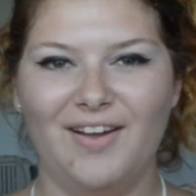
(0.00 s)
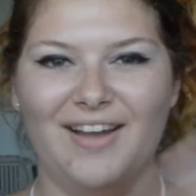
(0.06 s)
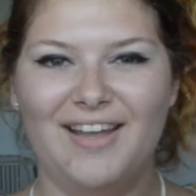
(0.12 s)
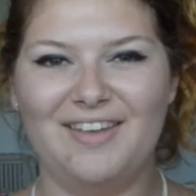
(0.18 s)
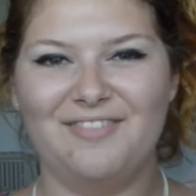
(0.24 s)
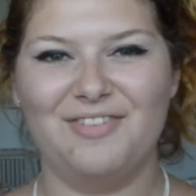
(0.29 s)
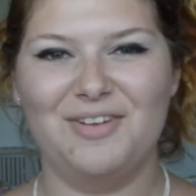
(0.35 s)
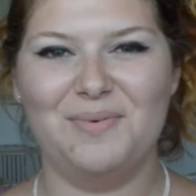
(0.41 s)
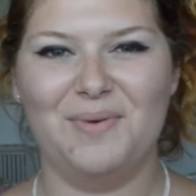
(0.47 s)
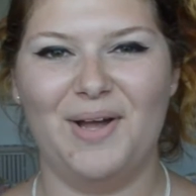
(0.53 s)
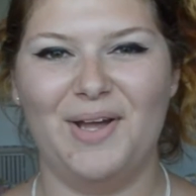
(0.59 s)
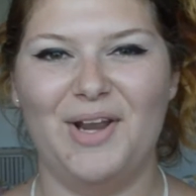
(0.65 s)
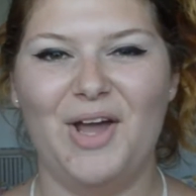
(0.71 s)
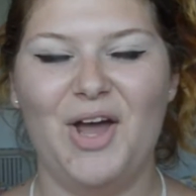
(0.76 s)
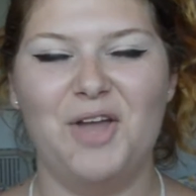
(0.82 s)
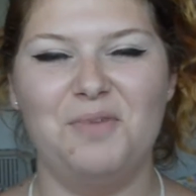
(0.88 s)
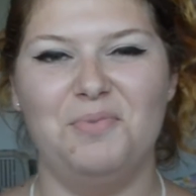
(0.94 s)
Hi
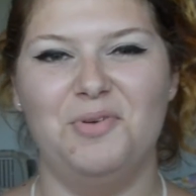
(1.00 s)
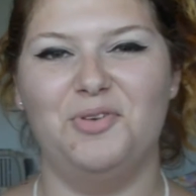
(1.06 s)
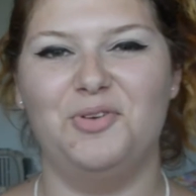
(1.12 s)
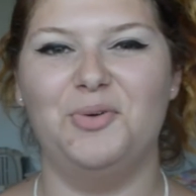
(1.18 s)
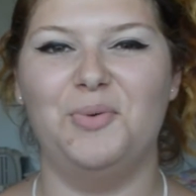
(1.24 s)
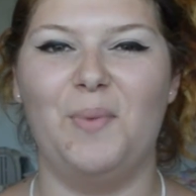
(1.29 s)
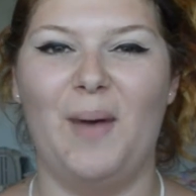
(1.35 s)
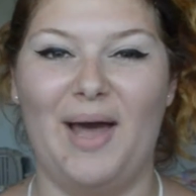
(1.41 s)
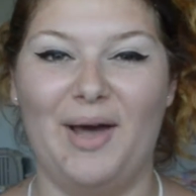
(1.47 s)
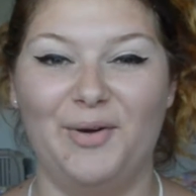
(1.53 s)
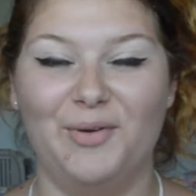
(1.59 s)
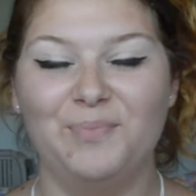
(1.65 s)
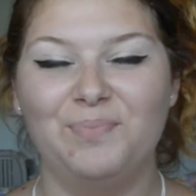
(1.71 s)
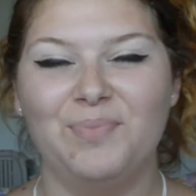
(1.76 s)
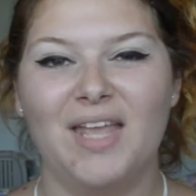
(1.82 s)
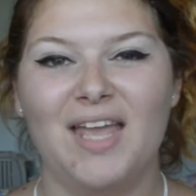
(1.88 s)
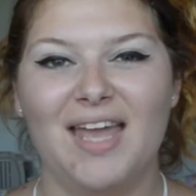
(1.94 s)
everyone, hope you're all
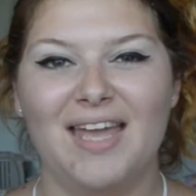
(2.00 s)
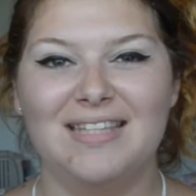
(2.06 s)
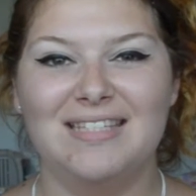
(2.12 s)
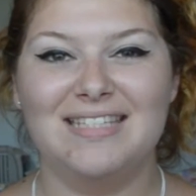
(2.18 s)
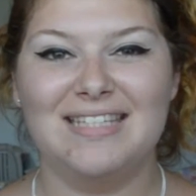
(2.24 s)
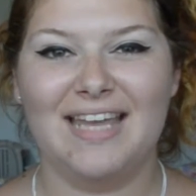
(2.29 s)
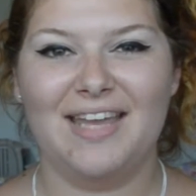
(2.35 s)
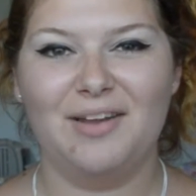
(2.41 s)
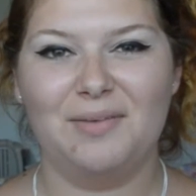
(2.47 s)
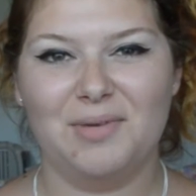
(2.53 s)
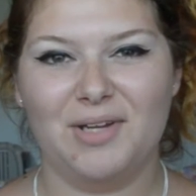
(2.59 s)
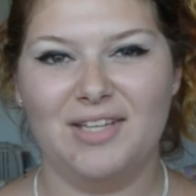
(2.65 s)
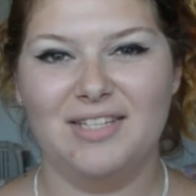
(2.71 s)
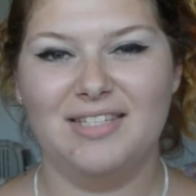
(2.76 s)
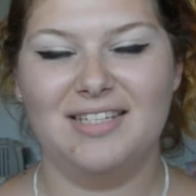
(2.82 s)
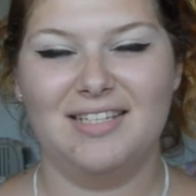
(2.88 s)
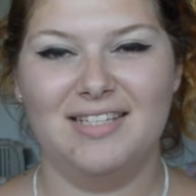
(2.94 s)
well. Today I'm
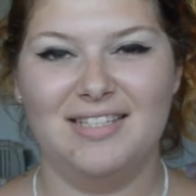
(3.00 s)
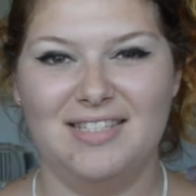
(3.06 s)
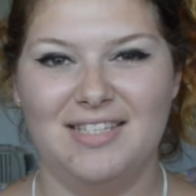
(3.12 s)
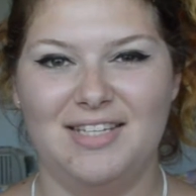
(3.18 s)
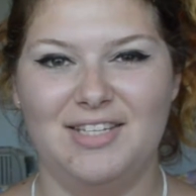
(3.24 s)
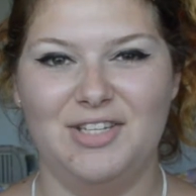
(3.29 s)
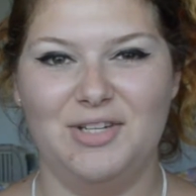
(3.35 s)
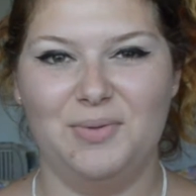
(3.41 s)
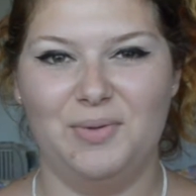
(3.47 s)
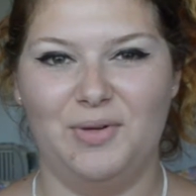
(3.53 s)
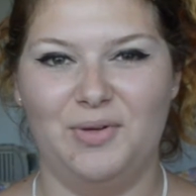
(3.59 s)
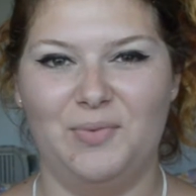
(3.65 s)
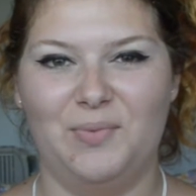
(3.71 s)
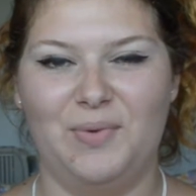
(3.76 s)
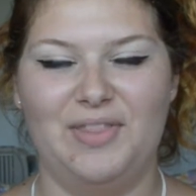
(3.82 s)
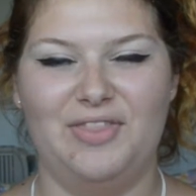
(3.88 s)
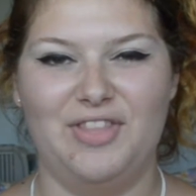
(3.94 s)
going to continue
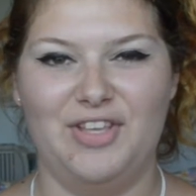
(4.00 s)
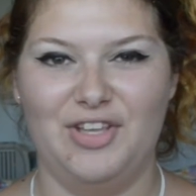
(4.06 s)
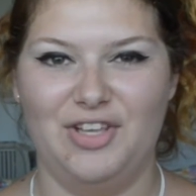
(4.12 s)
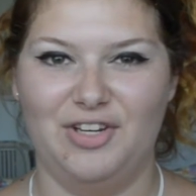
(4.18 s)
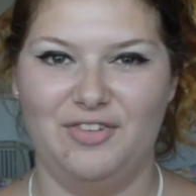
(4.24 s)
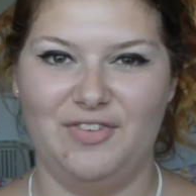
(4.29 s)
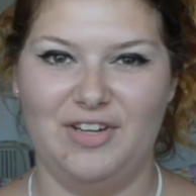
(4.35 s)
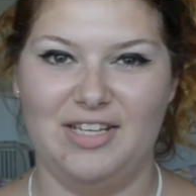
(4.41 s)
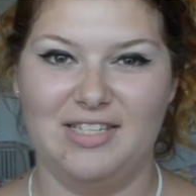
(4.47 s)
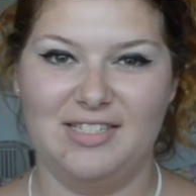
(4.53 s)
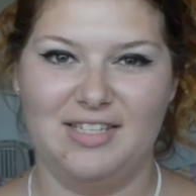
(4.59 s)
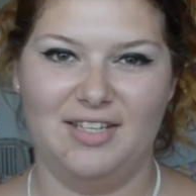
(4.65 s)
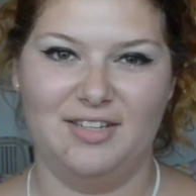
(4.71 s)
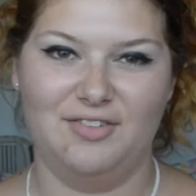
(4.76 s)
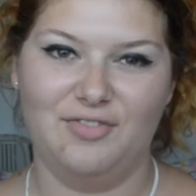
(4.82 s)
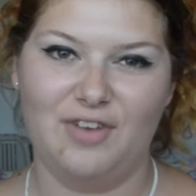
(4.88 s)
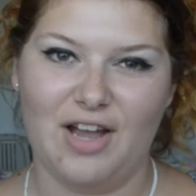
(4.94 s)
on with the
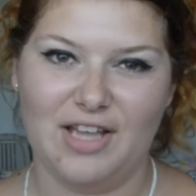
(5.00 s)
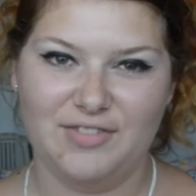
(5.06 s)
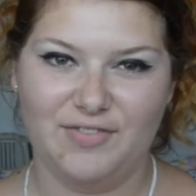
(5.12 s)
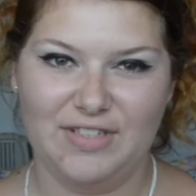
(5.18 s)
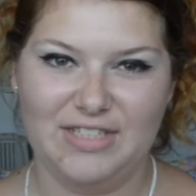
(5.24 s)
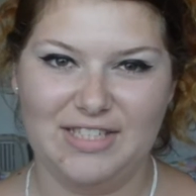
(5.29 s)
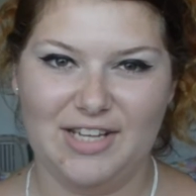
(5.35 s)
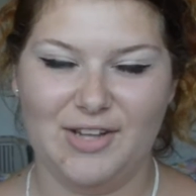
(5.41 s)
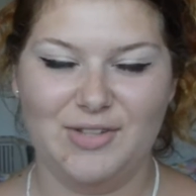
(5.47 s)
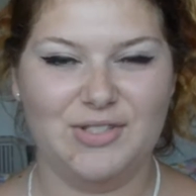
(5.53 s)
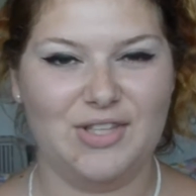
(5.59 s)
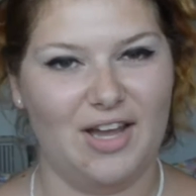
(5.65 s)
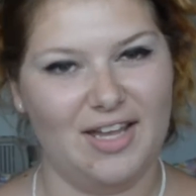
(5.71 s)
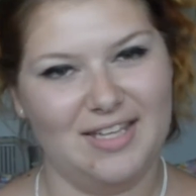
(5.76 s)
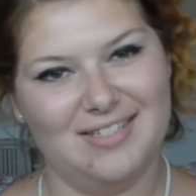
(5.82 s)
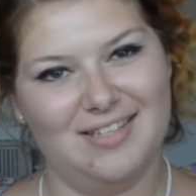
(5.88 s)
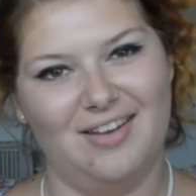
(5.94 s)
university advice videos
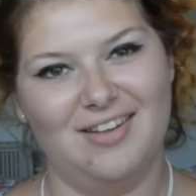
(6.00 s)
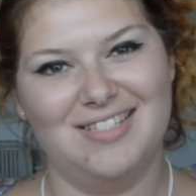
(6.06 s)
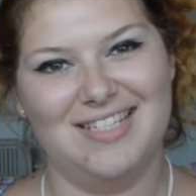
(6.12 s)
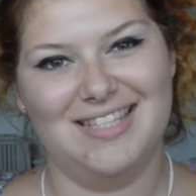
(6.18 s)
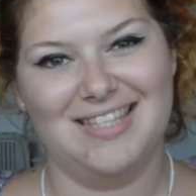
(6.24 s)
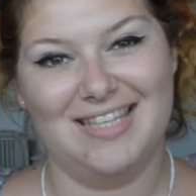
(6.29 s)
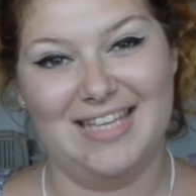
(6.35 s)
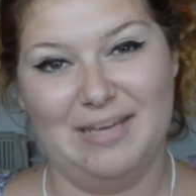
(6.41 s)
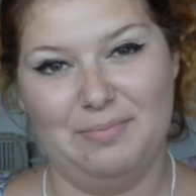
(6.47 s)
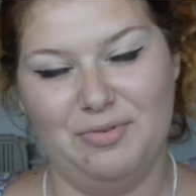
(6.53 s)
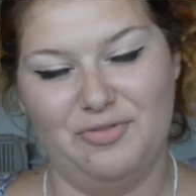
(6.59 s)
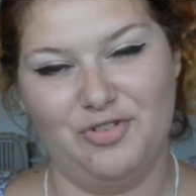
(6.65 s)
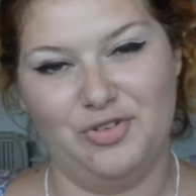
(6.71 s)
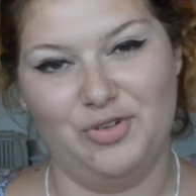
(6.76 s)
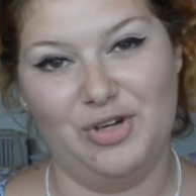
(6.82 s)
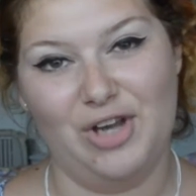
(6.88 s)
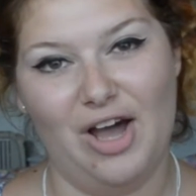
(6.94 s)
that I started the year
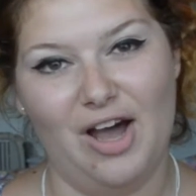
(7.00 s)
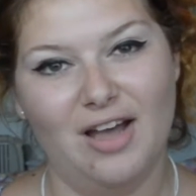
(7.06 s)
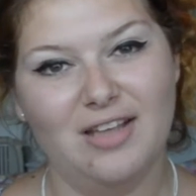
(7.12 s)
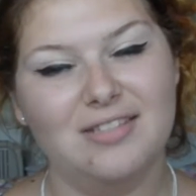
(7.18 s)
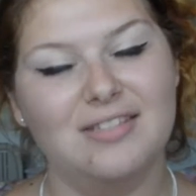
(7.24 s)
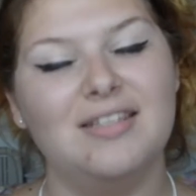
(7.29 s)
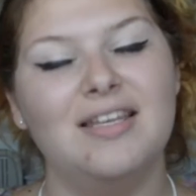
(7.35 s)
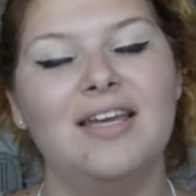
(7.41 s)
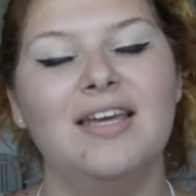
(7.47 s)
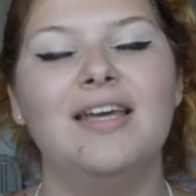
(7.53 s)
before last.